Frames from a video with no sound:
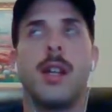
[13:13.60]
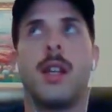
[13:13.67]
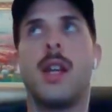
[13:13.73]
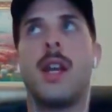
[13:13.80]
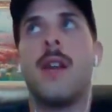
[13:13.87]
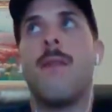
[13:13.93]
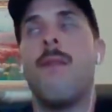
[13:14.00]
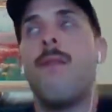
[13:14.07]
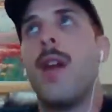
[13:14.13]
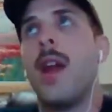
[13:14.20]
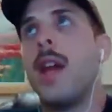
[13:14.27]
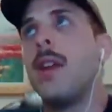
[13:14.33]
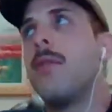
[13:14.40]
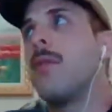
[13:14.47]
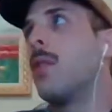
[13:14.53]
in
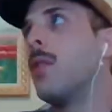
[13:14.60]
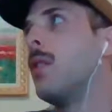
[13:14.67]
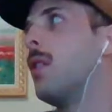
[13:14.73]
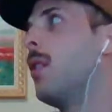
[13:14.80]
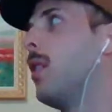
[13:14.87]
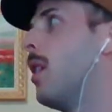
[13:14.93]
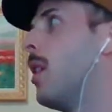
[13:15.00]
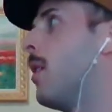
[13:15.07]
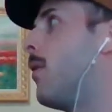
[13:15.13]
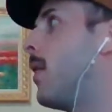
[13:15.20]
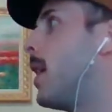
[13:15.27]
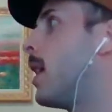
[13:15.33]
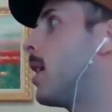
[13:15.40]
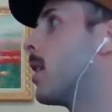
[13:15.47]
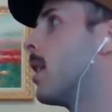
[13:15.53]
favor of
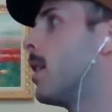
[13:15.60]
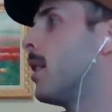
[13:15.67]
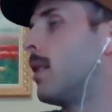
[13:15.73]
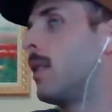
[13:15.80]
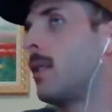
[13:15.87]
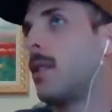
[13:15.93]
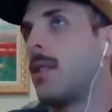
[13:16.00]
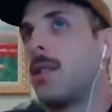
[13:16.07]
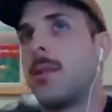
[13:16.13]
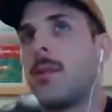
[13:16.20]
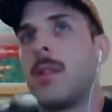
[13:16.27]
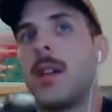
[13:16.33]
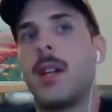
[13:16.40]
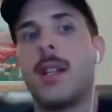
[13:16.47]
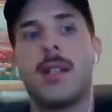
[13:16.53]
Eaglin,
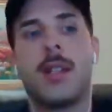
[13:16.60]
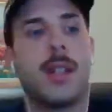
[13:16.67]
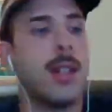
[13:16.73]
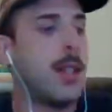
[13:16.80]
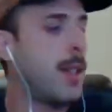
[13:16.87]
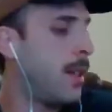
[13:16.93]
right?